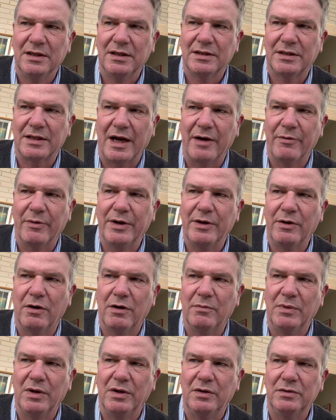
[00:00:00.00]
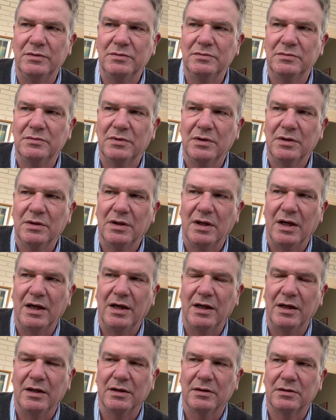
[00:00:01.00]
thyroid hormone,
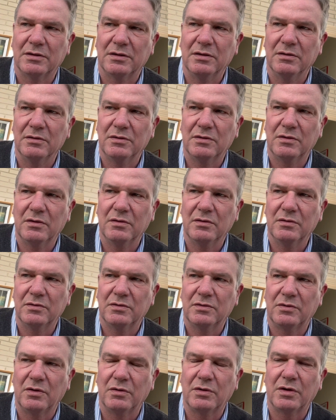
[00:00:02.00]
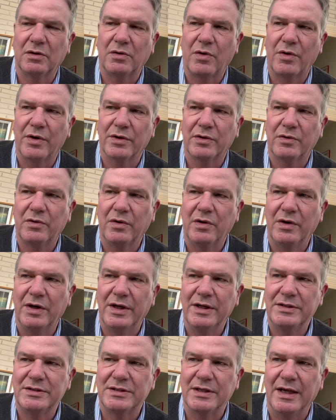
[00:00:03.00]

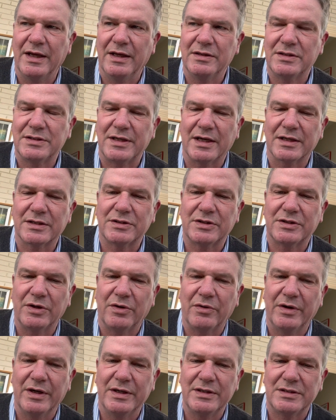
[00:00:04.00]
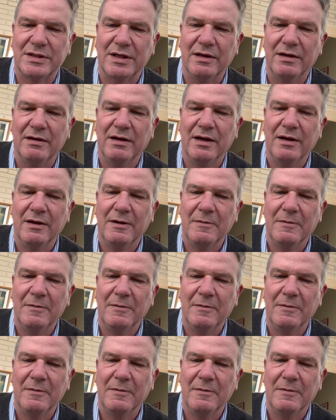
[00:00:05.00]
glucocorticoids, and sex steroids that